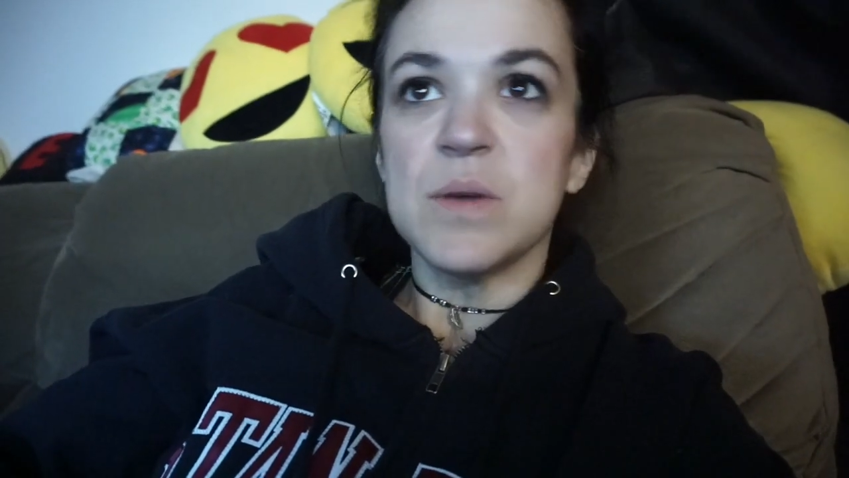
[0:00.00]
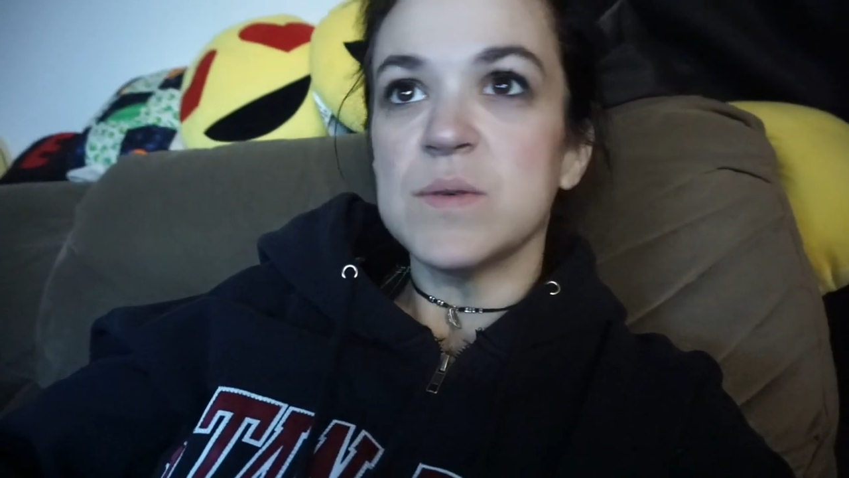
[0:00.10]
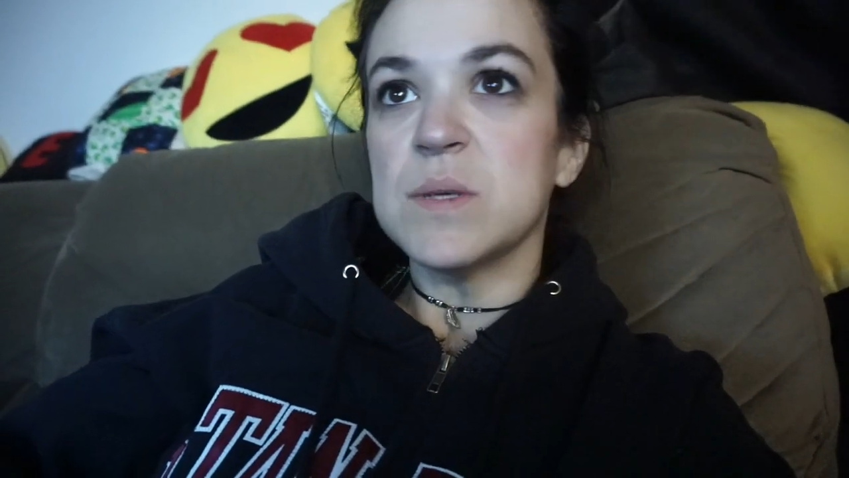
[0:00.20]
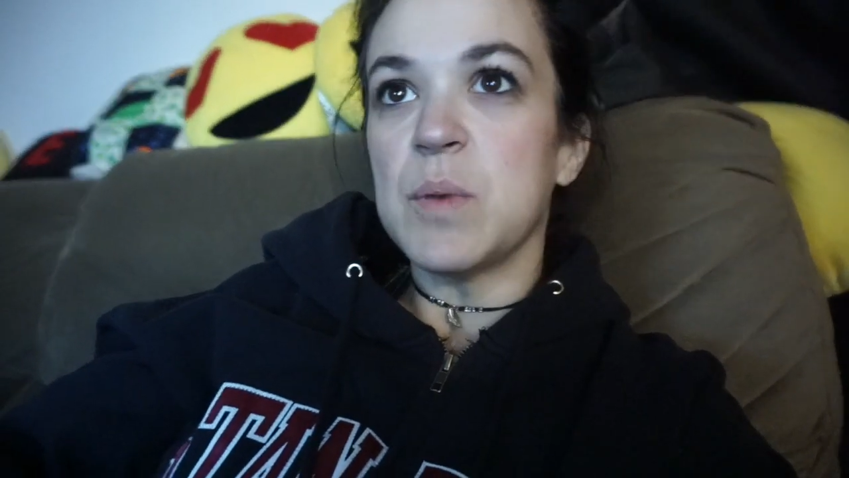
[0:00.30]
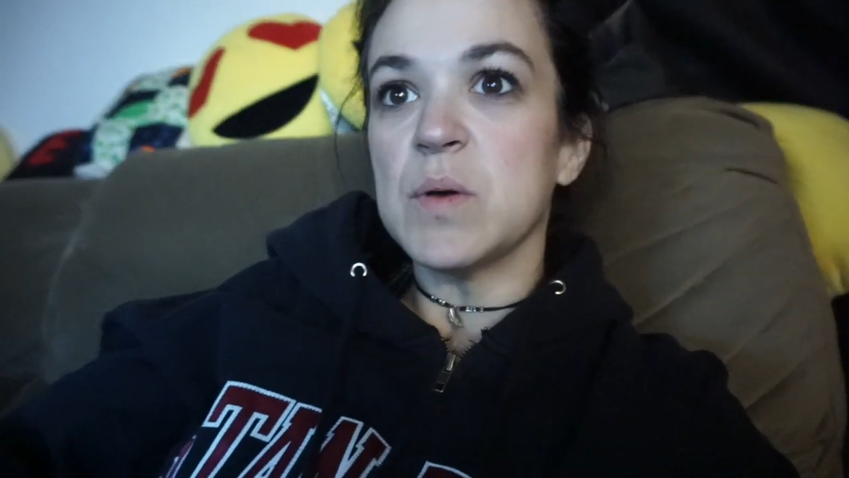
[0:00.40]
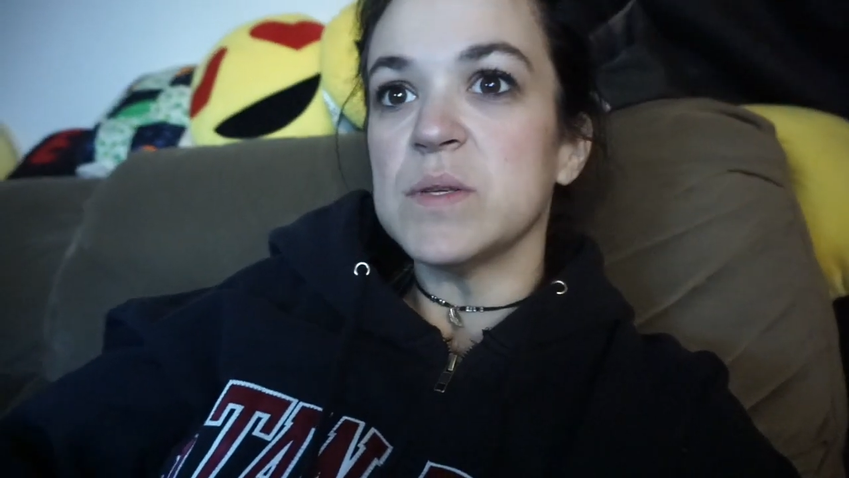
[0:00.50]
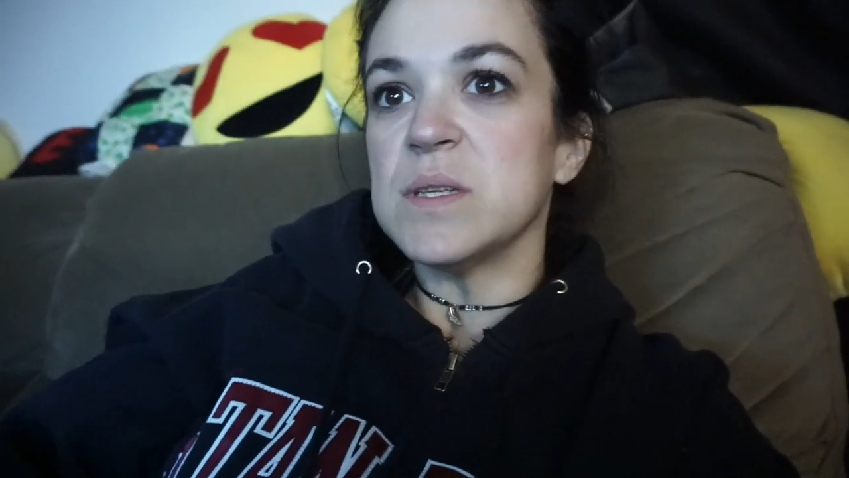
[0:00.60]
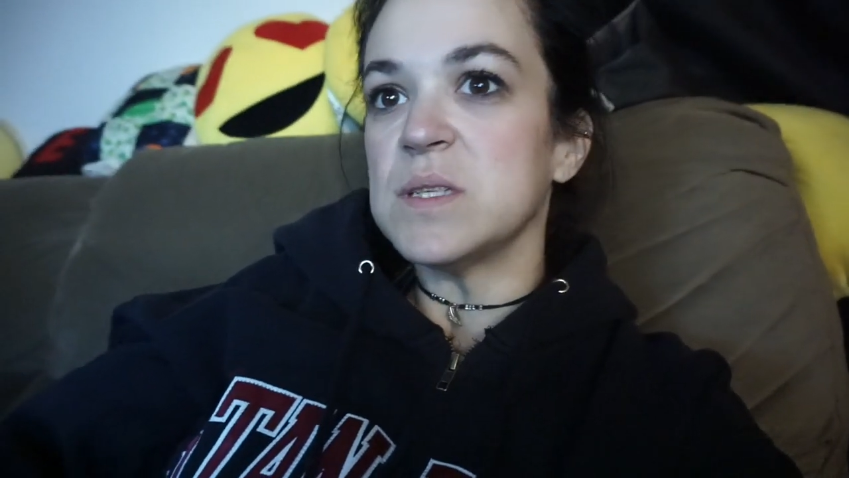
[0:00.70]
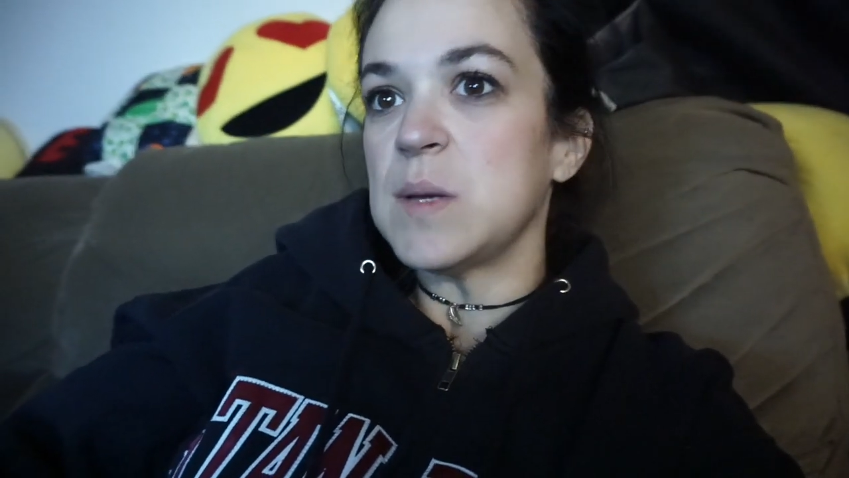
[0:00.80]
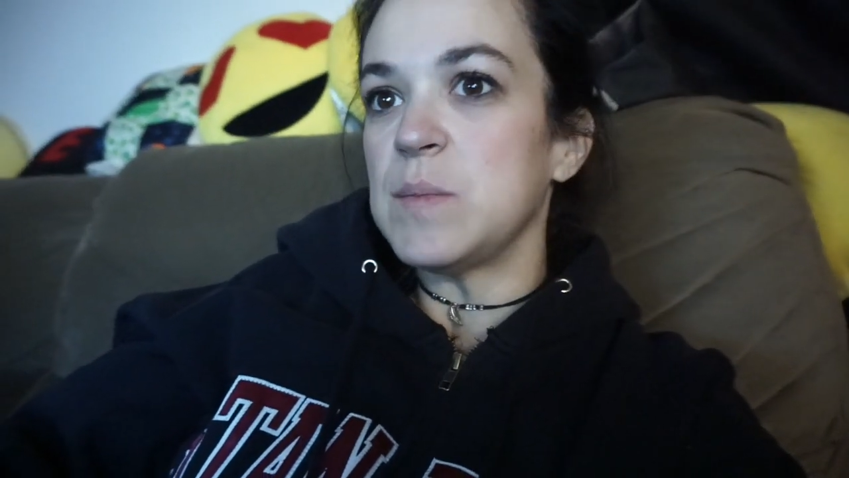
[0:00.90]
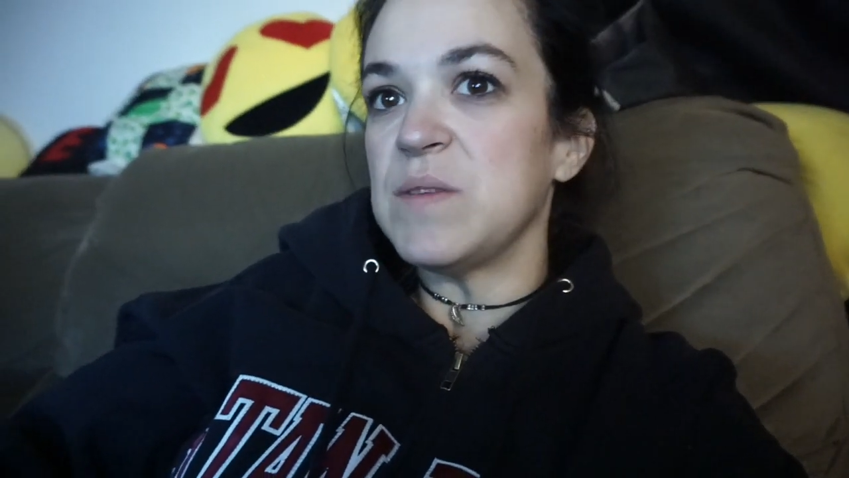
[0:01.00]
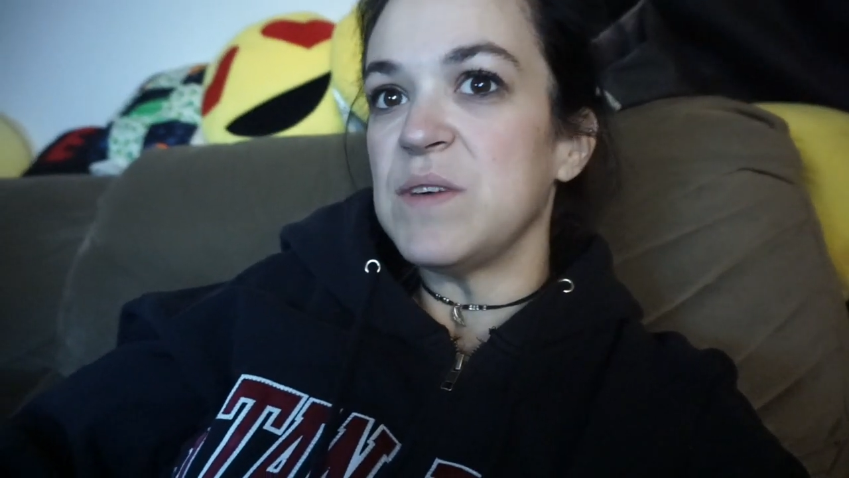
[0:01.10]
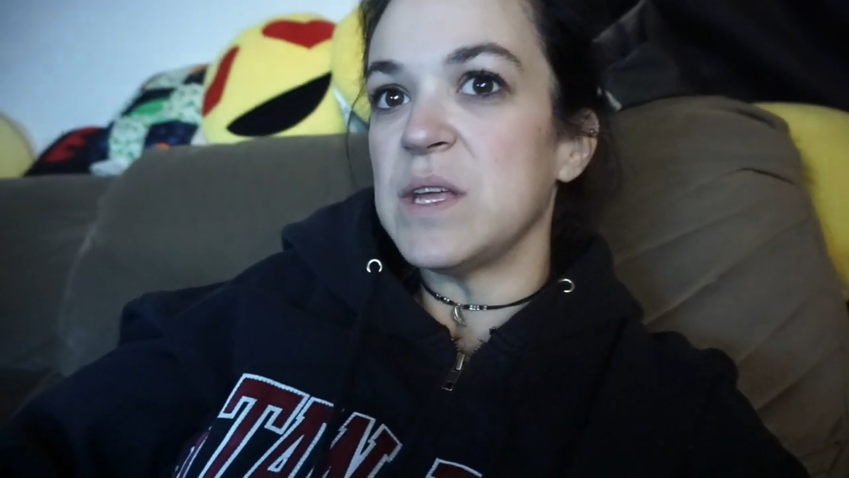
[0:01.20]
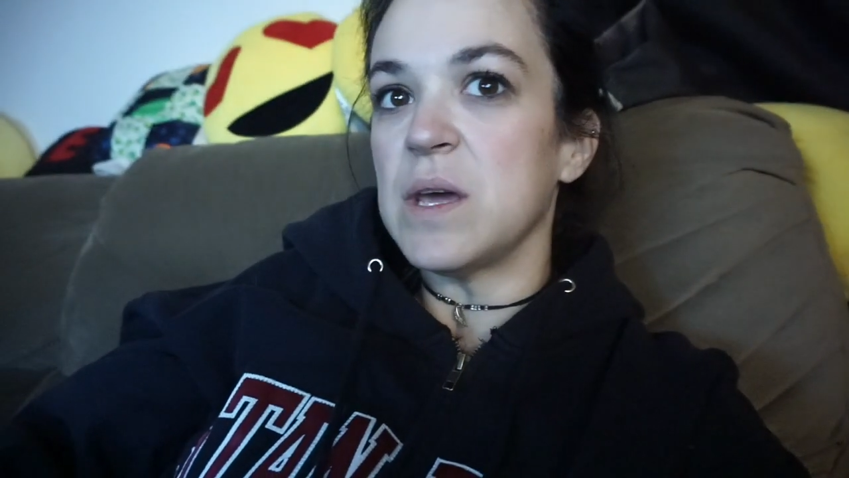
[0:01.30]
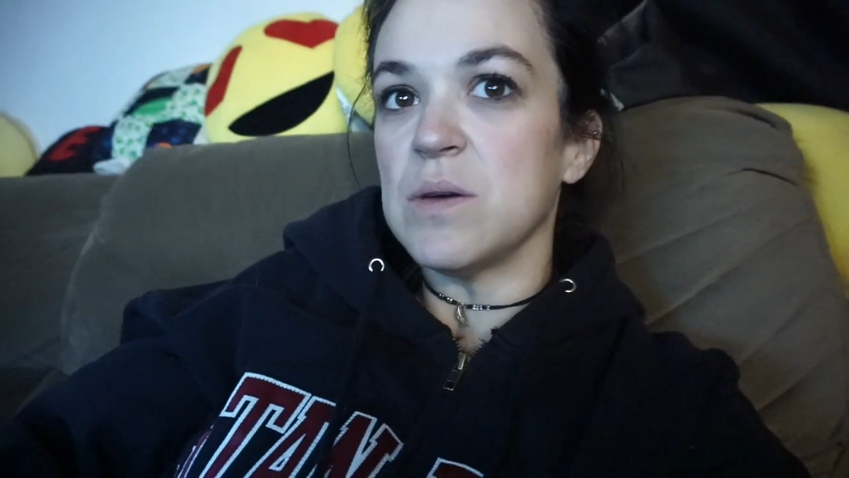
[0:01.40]
He was supposed to send me
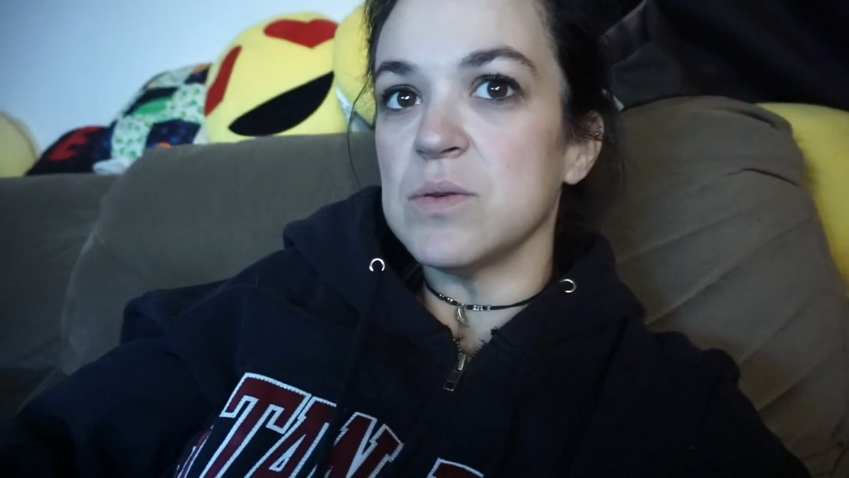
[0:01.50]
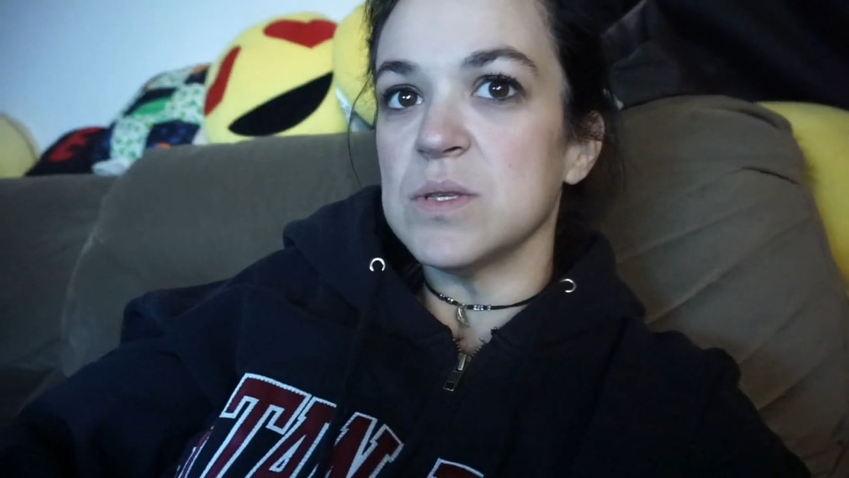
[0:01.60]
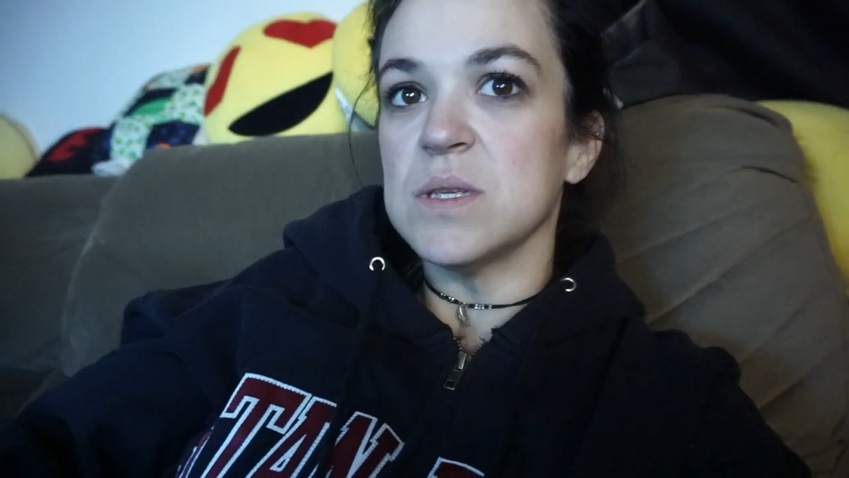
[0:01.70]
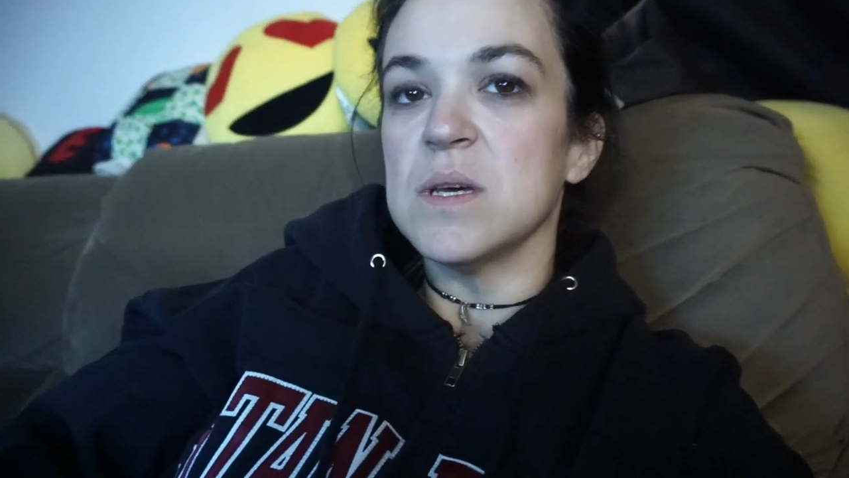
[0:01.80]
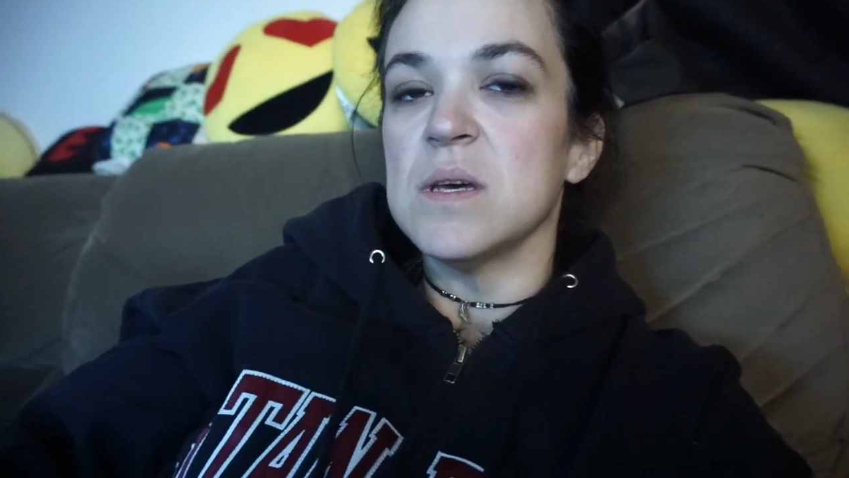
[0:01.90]
videos.